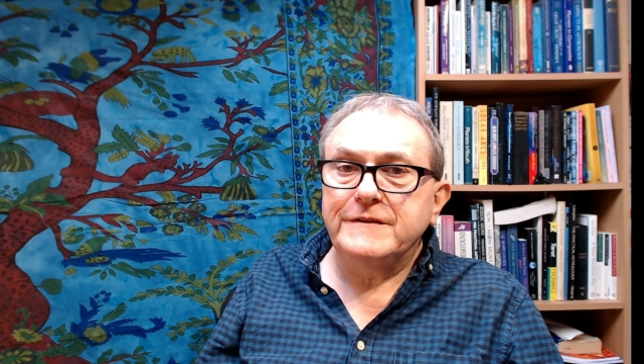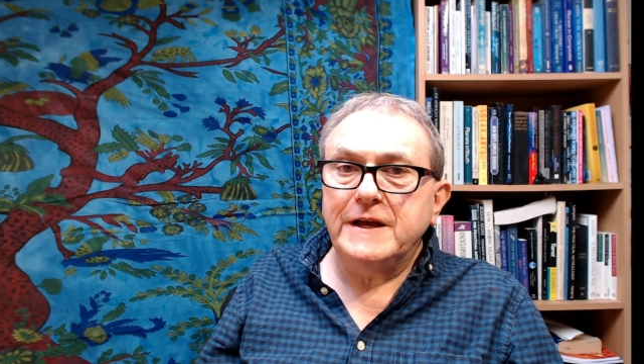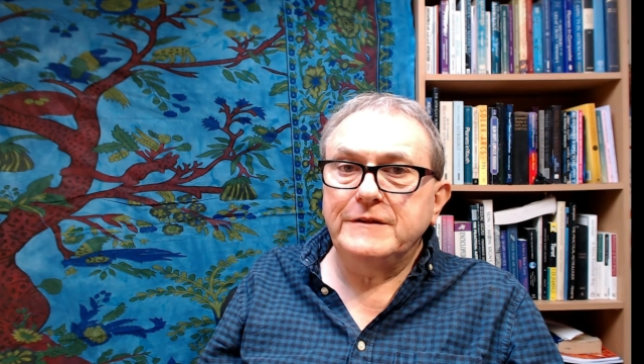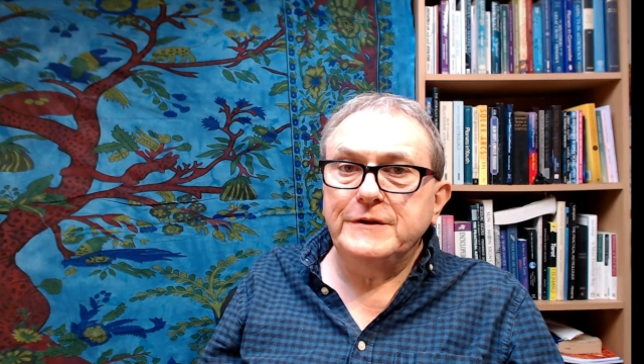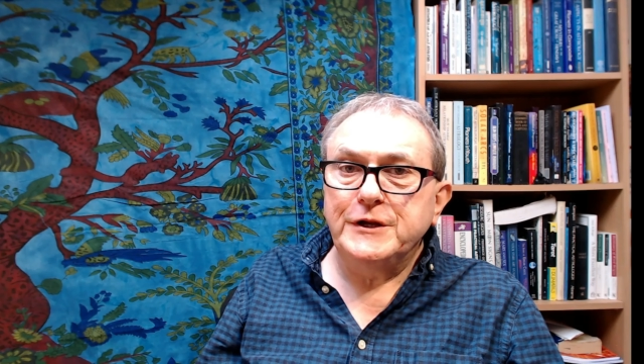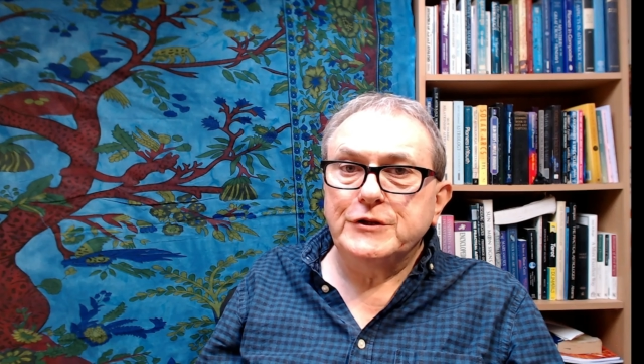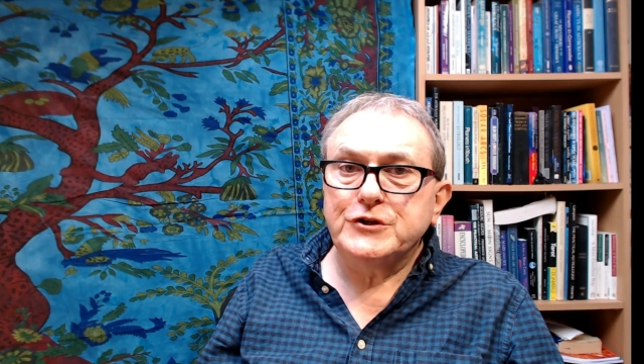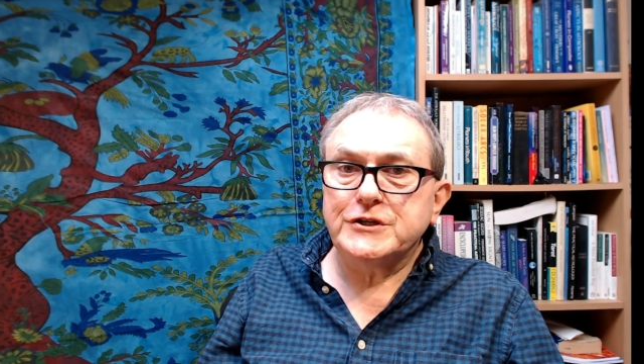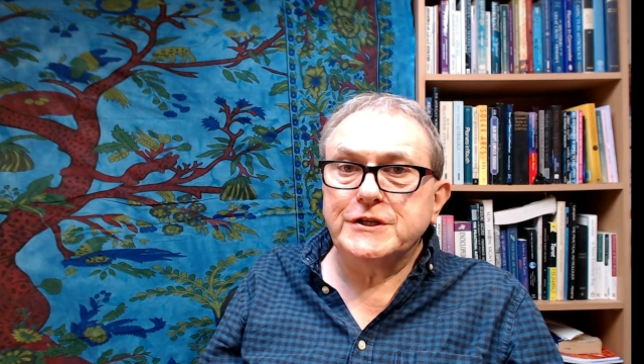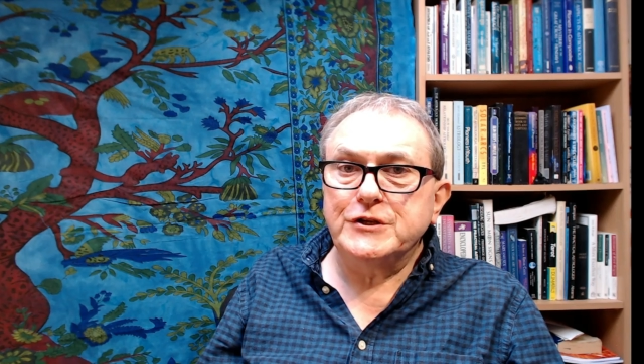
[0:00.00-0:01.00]
then
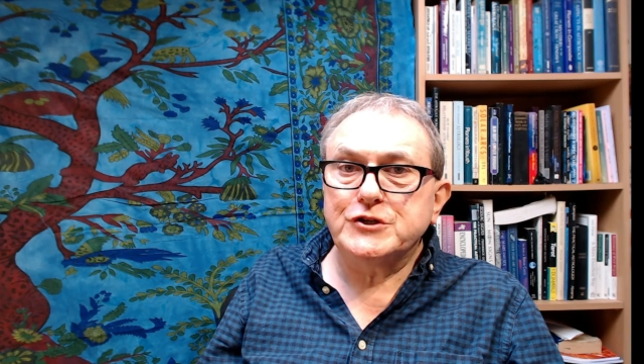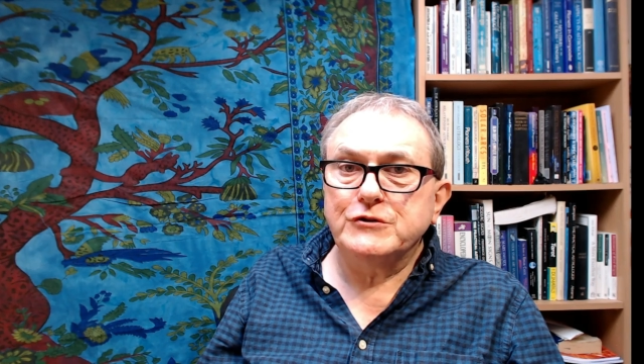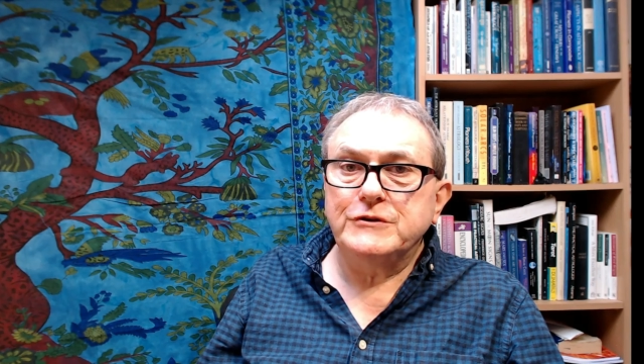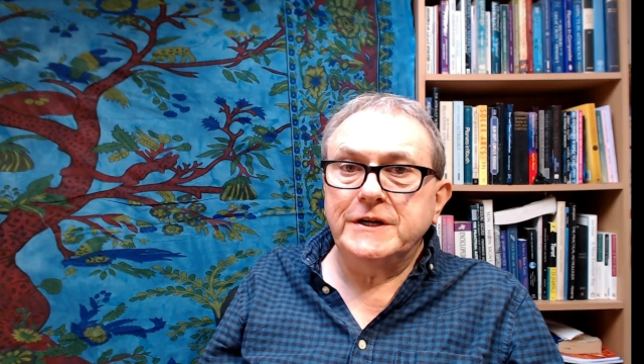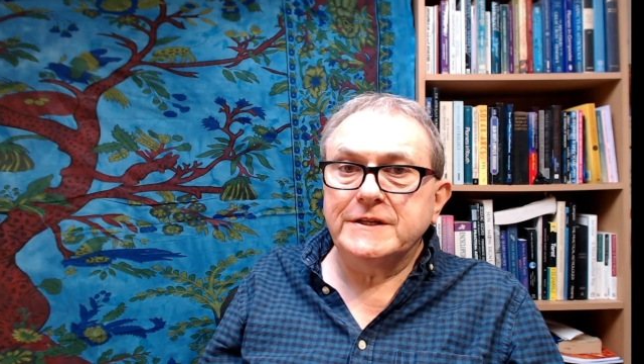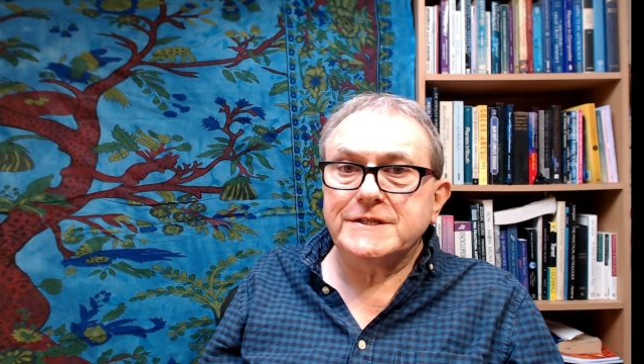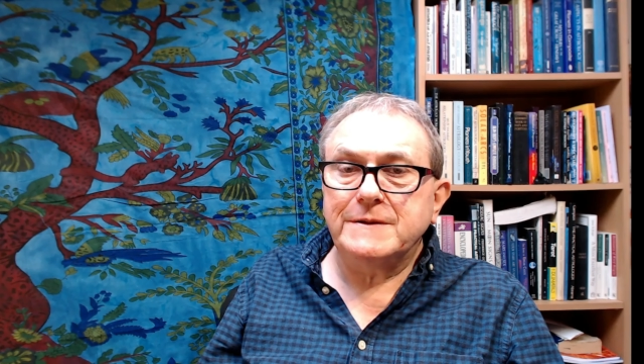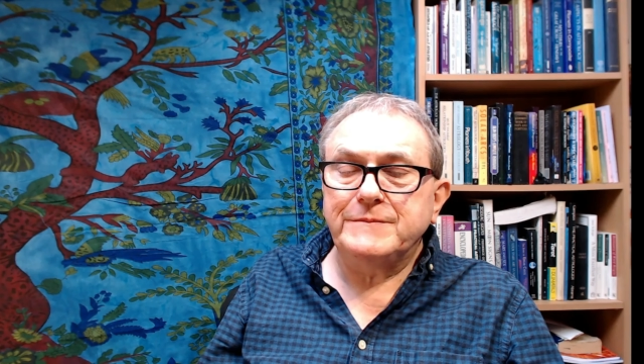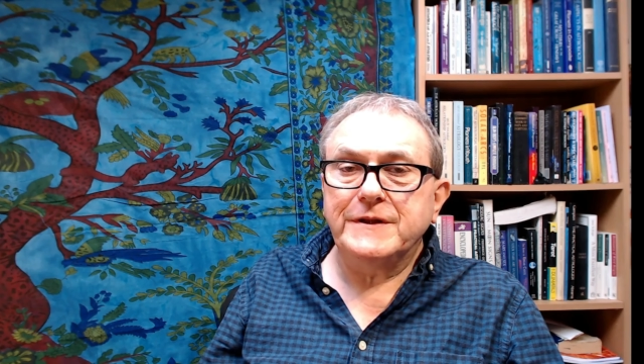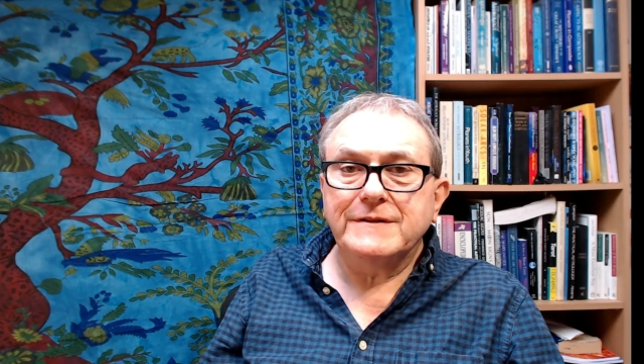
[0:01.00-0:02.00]
just ensure it's
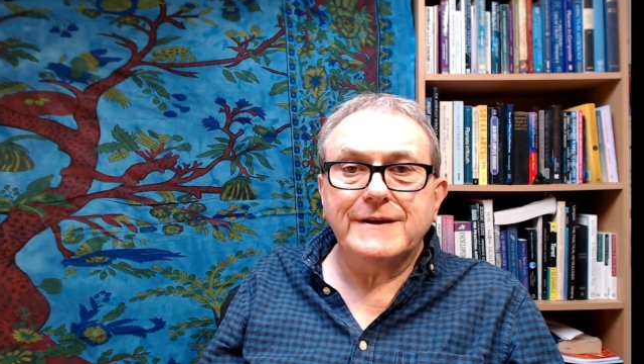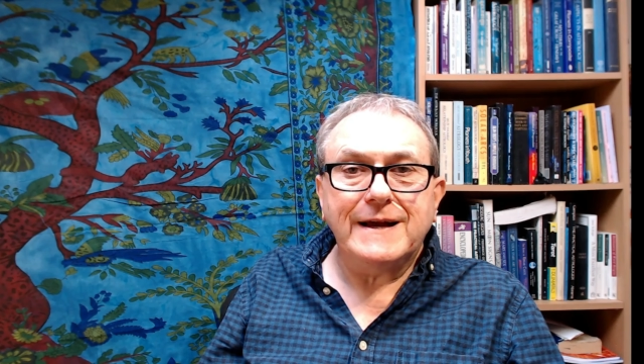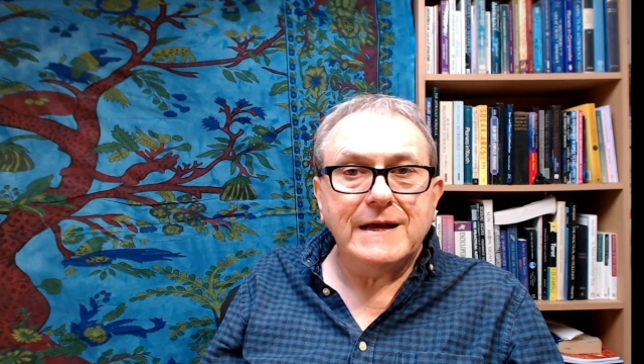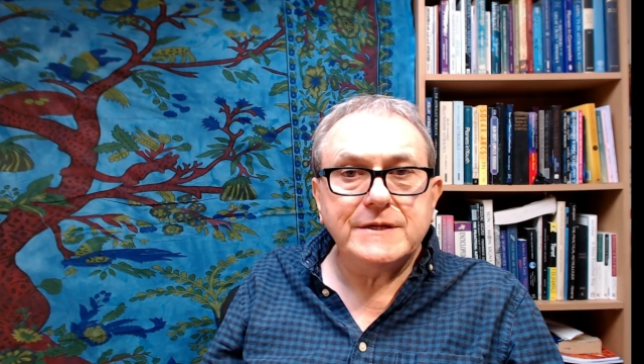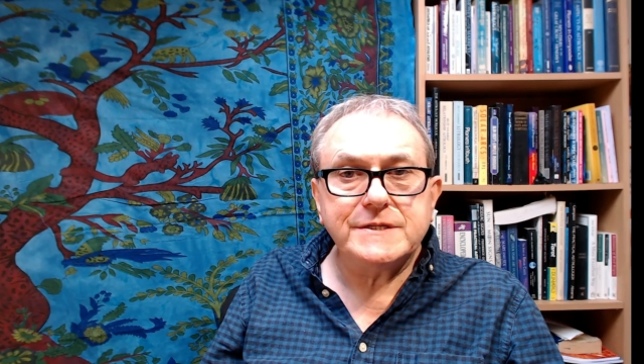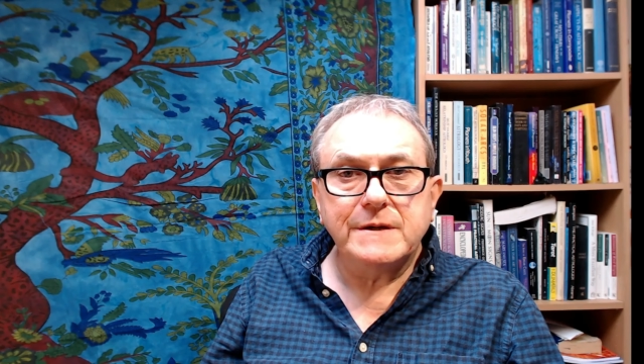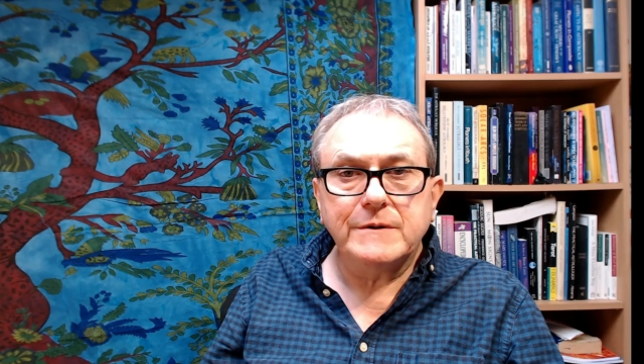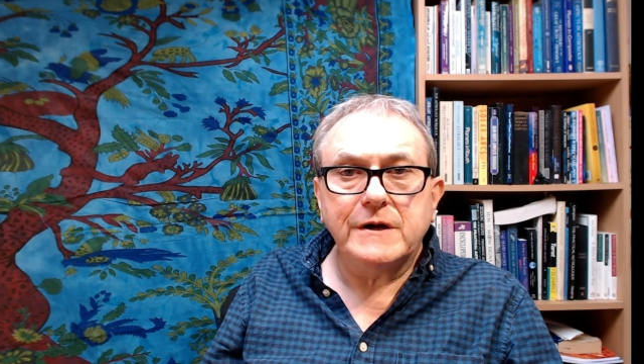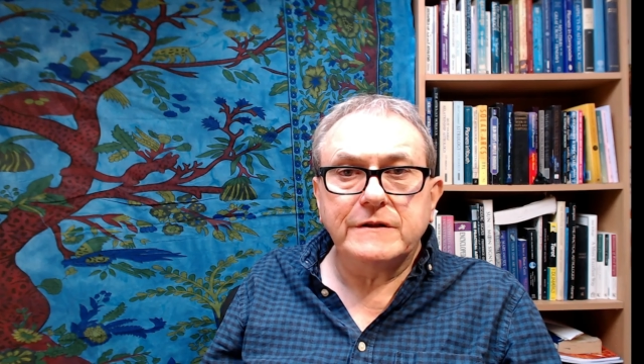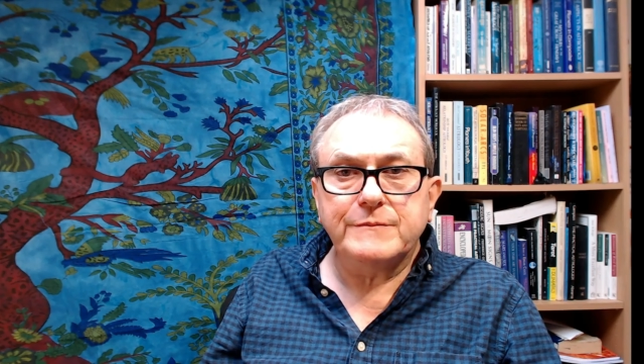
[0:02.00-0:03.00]
something that has
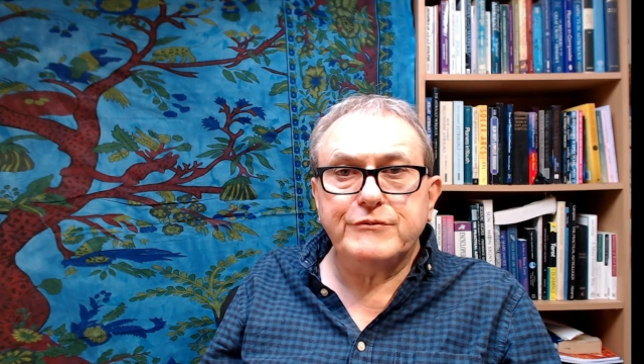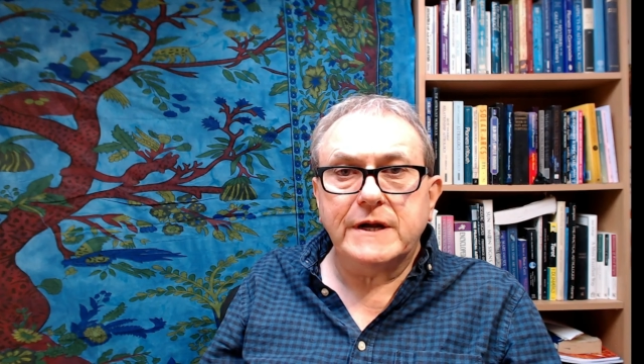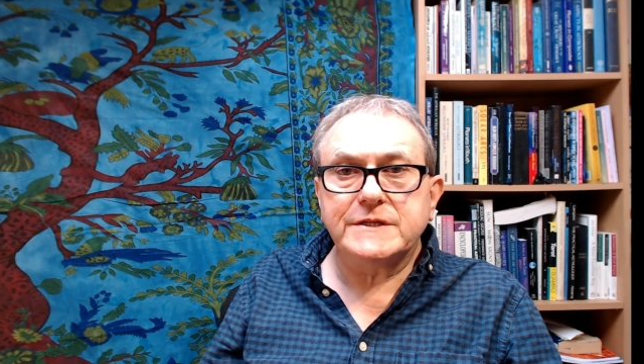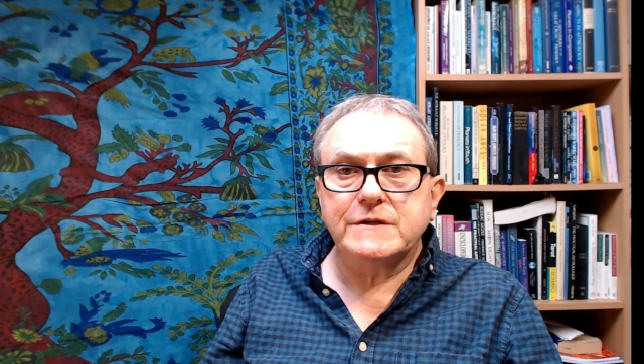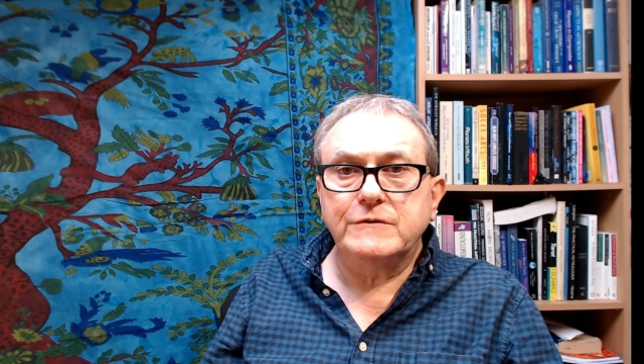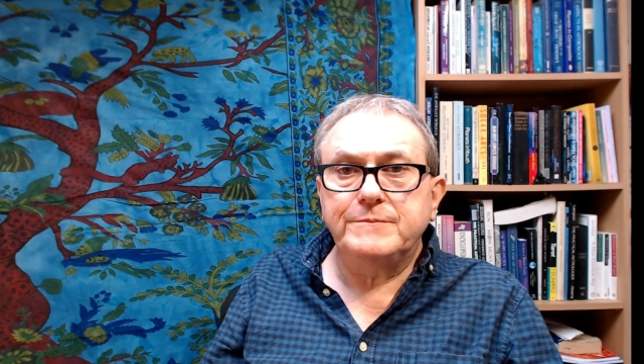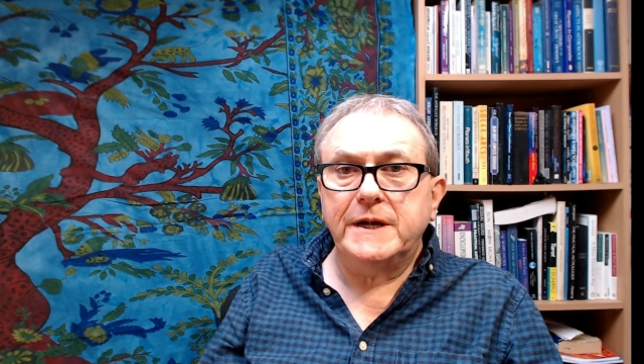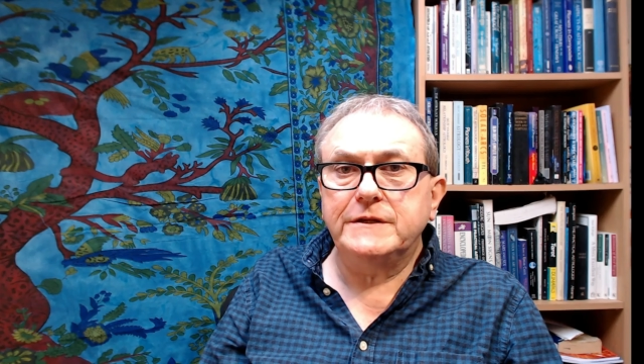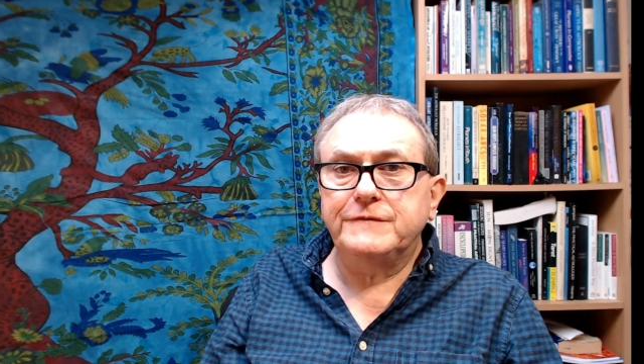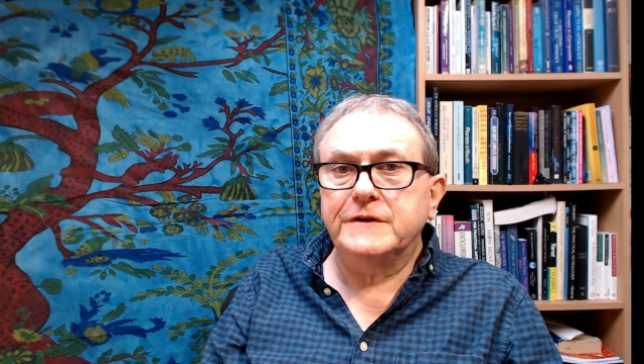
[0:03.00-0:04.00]
some kind of practical
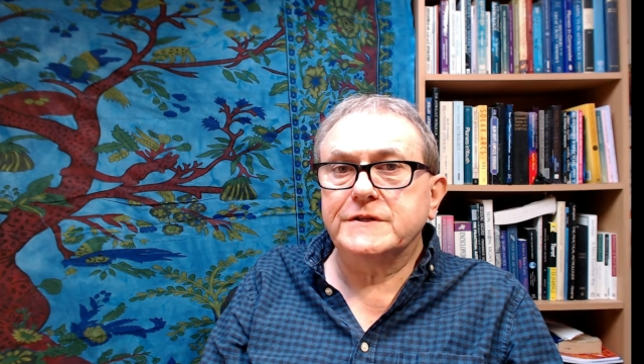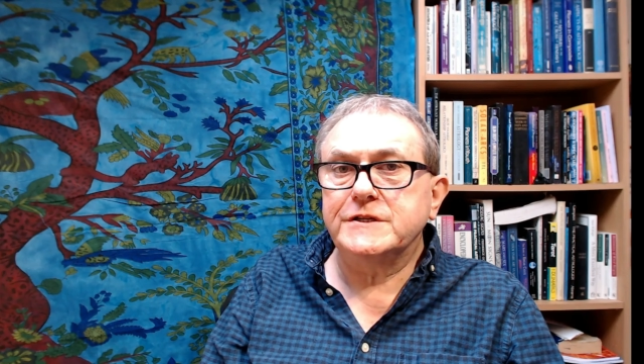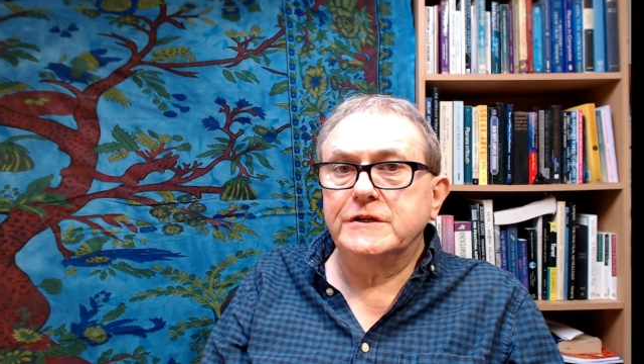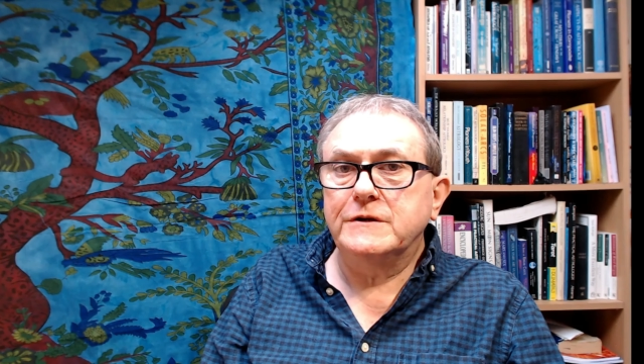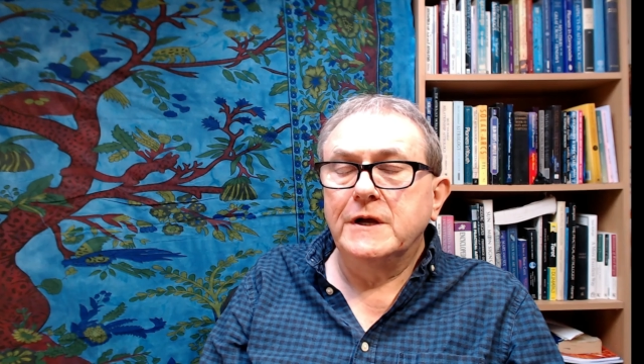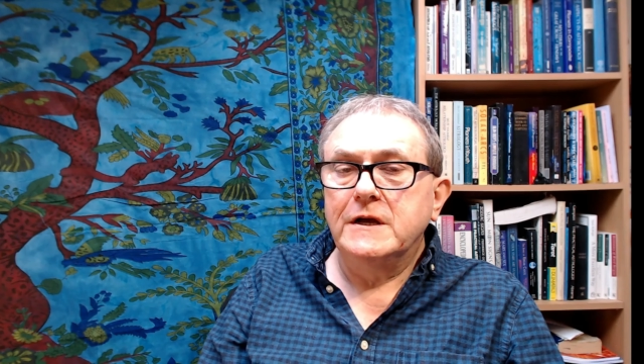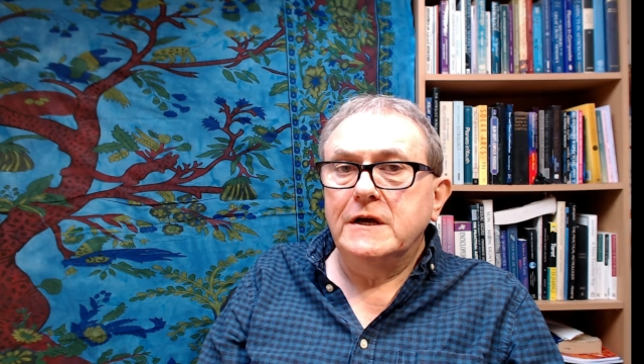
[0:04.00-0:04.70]
benefit to you.